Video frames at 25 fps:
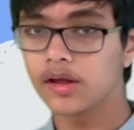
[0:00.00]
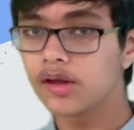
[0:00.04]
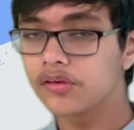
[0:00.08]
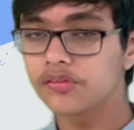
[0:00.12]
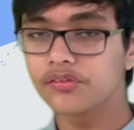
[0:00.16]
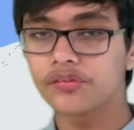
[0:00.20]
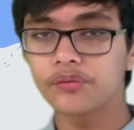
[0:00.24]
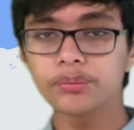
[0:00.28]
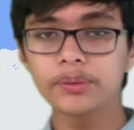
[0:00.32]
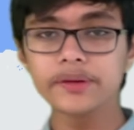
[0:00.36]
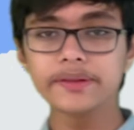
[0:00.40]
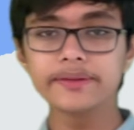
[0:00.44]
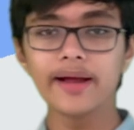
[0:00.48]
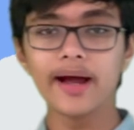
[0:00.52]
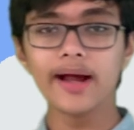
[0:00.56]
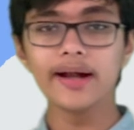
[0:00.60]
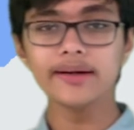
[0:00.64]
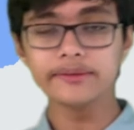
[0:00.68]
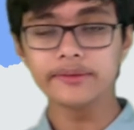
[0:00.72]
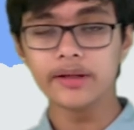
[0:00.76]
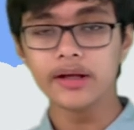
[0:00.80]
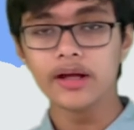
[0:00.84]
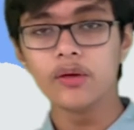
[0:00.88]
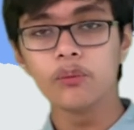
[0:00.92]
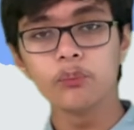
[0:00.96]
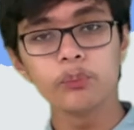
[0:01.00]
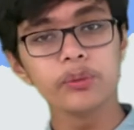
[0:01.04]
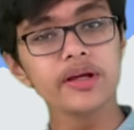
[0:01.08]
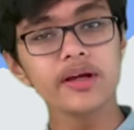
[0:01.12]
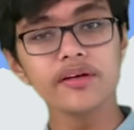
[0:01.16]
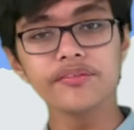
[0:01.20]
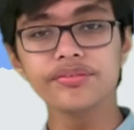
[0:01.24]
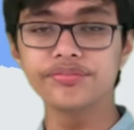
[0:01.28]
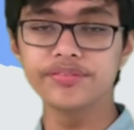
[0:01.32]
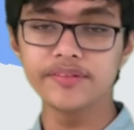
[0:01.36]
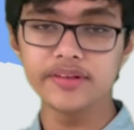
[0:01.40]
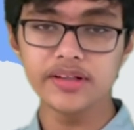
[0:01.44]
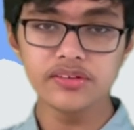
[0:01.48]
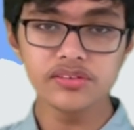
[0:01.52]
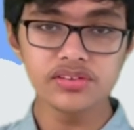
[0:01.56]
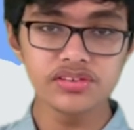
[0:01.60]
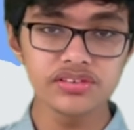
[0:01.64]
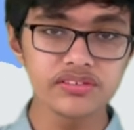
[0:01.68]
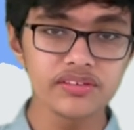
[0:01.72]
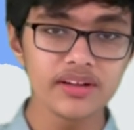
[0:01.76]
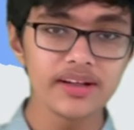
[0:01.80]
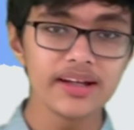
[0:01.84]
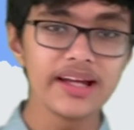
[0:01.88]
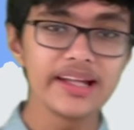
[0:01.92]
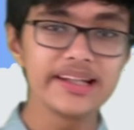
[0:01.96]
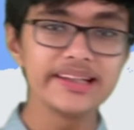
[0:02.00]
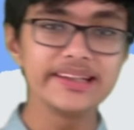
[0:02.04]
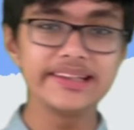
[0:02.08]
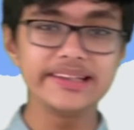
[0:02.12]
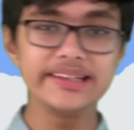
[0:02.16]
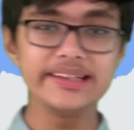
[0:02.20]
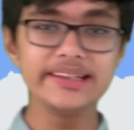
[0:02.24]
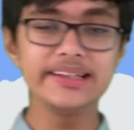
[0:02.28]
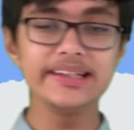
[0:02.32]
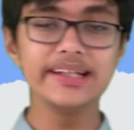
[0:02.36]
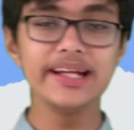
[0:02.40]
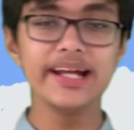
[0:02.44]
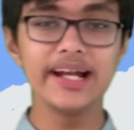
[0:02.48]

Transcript: So, with that, we have finished the